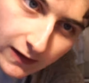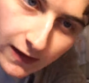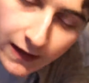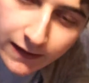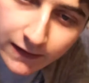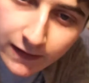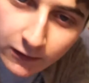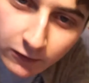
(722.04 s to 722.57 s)

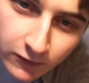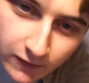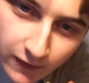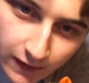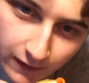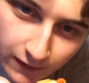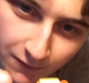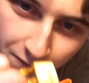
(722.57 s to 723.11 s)
nice. It looks
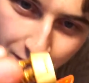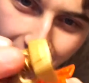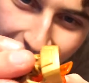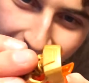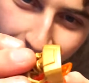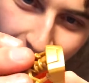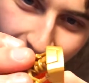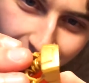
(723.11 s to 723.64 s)
like
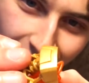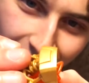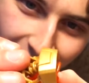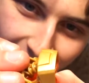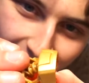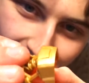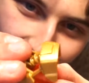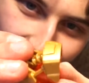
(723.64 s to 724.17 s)
magma.
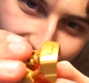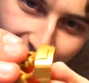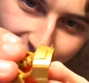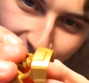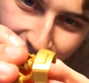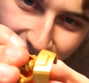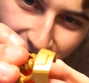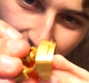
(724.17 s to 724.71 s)

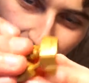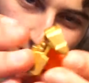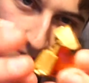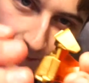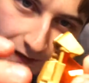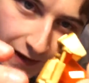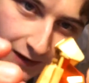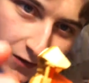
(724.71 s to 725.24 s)
So
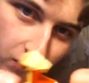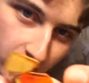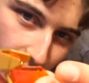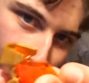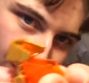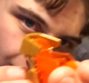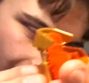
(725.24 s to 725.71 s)
that goes on like